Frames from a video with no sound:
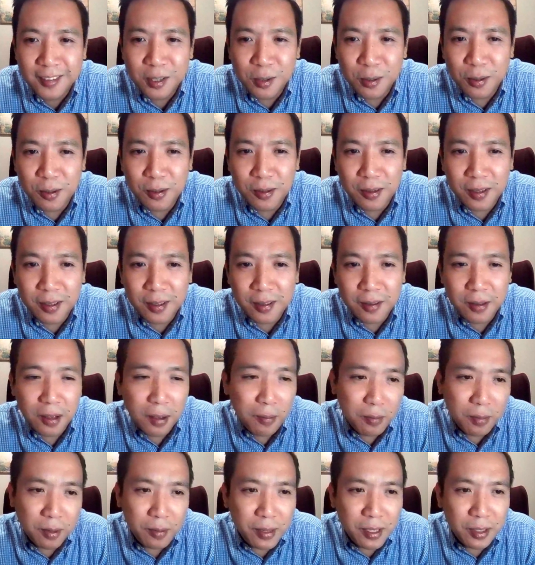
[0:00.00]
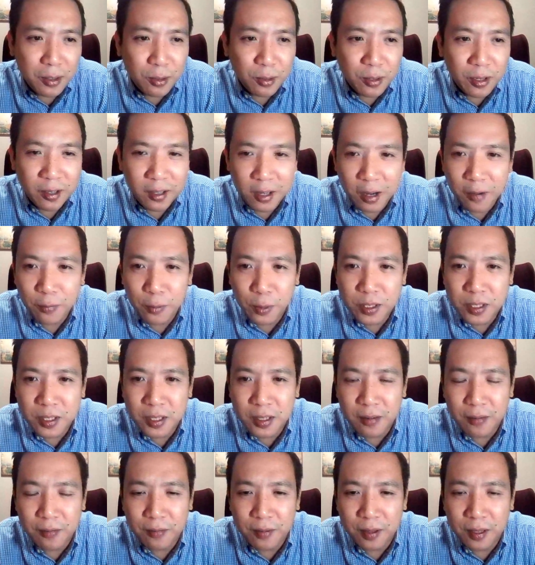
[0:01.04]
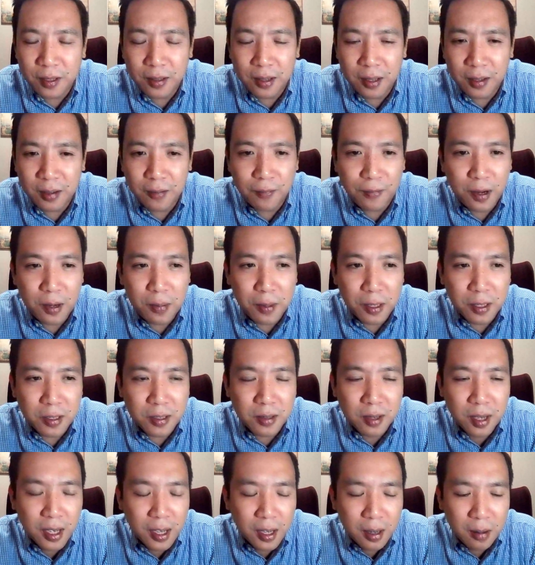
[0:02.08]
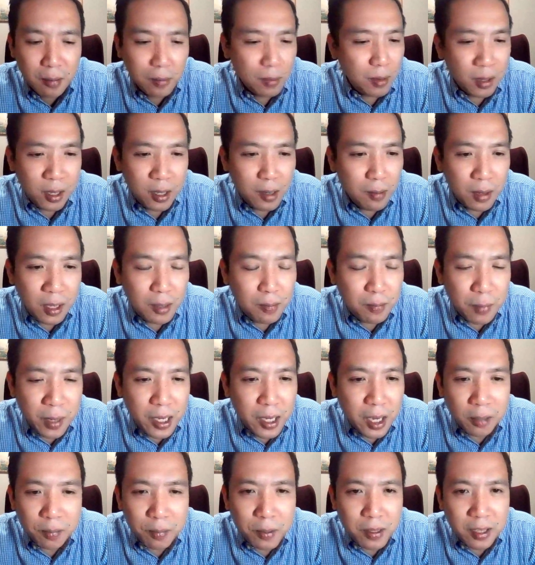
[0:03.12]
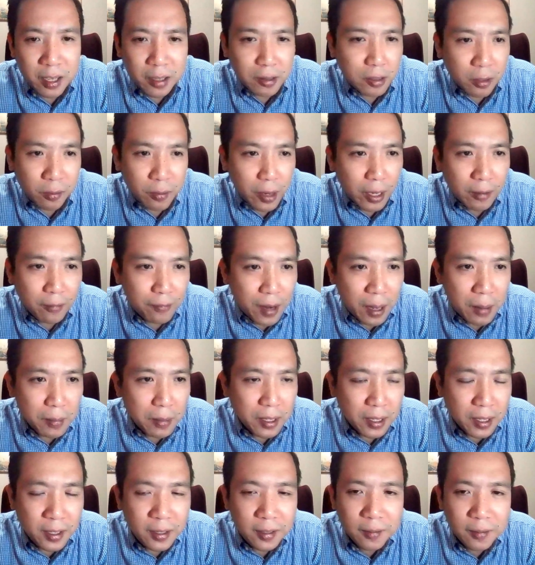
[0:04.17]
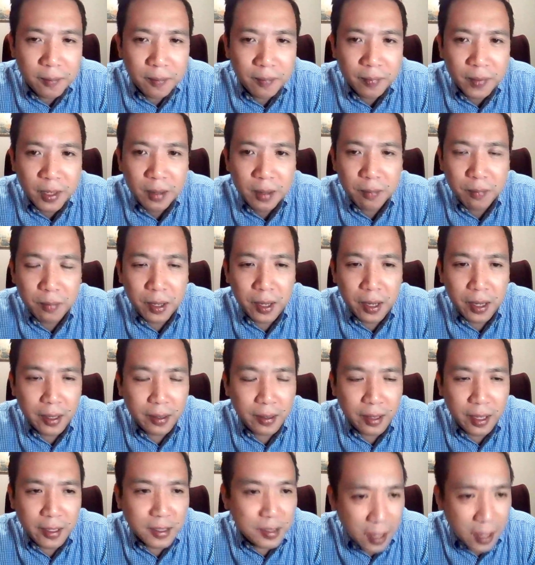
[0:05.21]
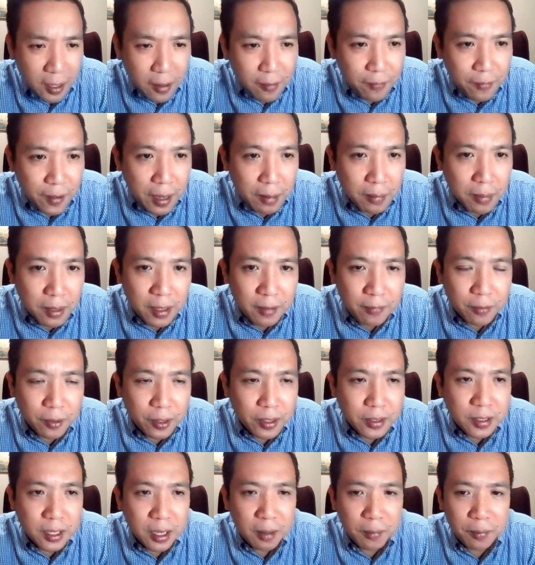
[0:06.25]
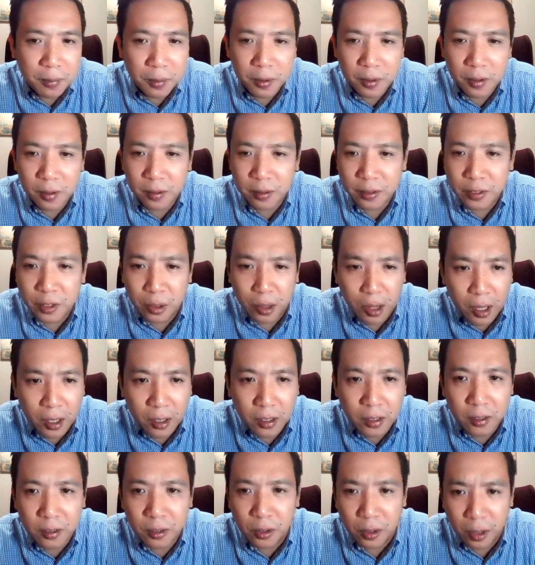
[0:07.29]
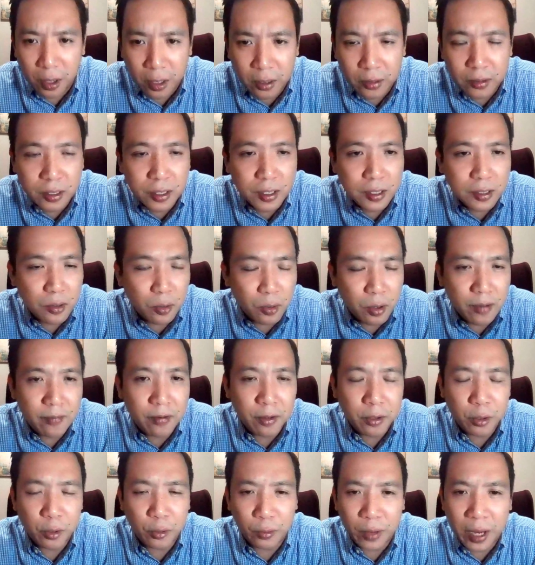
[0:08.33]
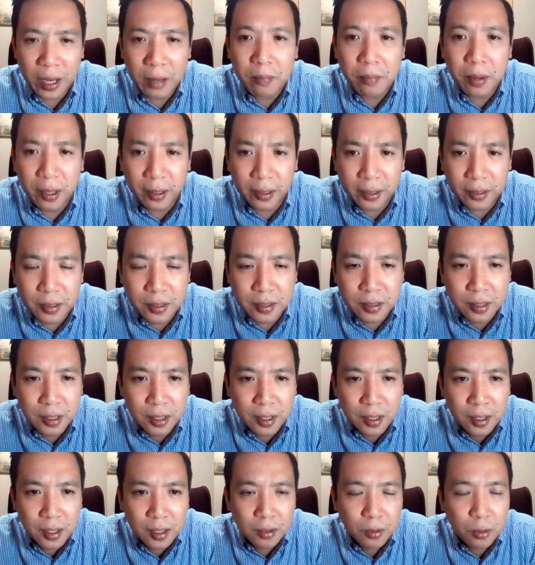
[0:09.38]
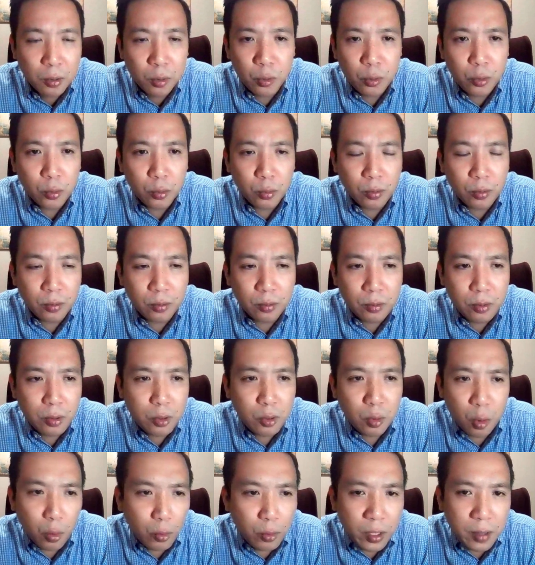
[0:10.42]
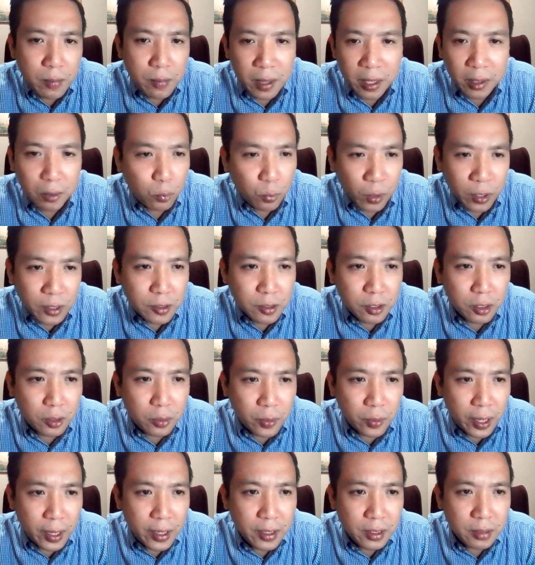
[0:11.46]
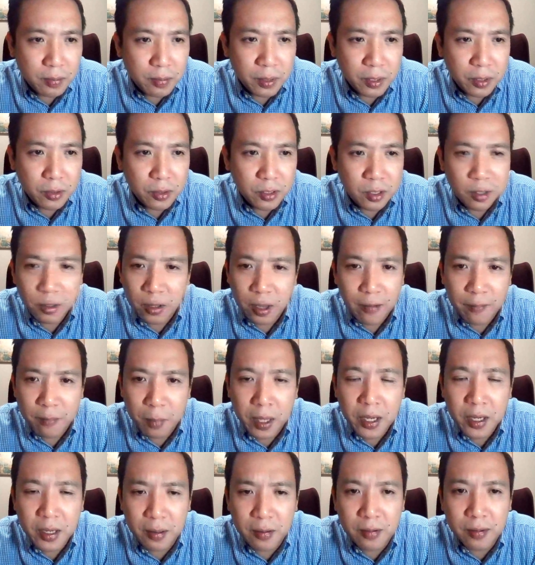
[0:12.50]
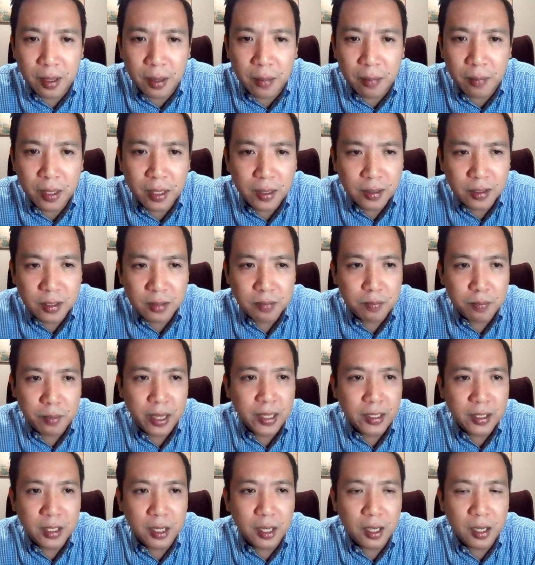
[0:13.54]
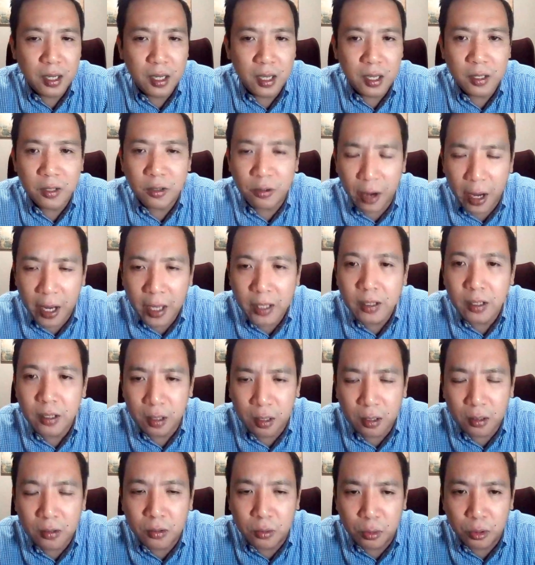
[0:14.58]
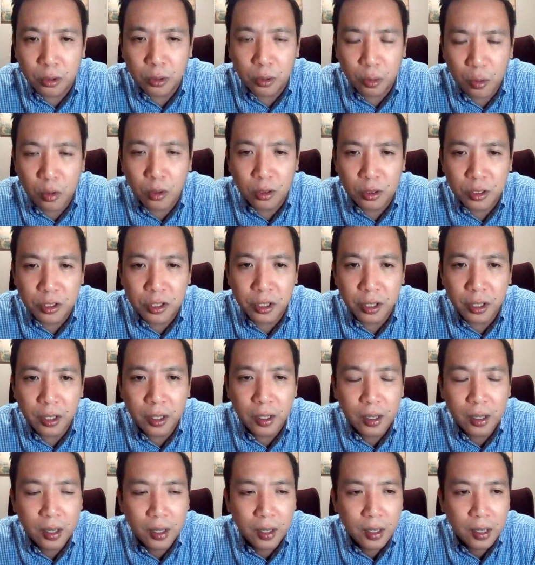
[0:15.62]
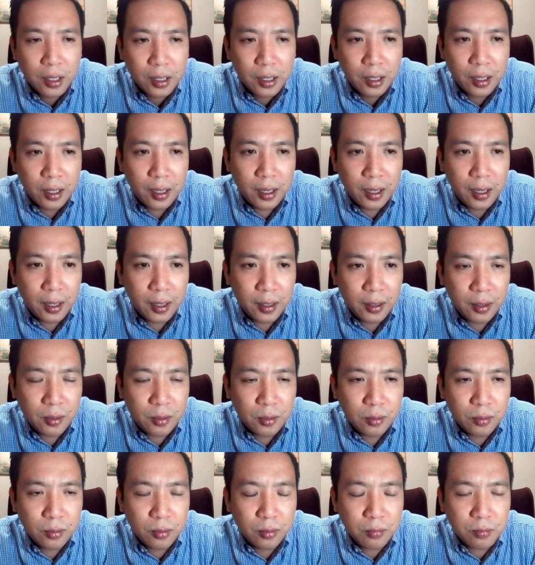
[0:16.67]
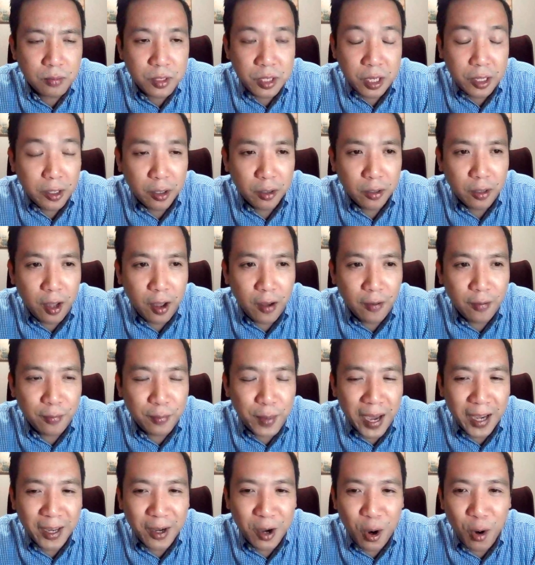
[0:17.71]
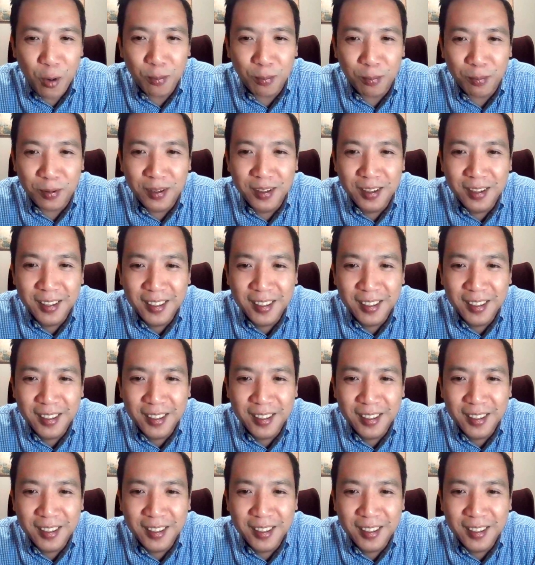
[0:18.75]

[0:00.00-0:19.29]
so I mean, to their loved ones in the in, in the Philippines, it, it may not be their direct family, but extended family, for example, your uncle or aunties or even your grandparents, who you only met once or twice, but you still give money to them. It's basically mm-hmm. ingrained in our culture uh, to send our love back home,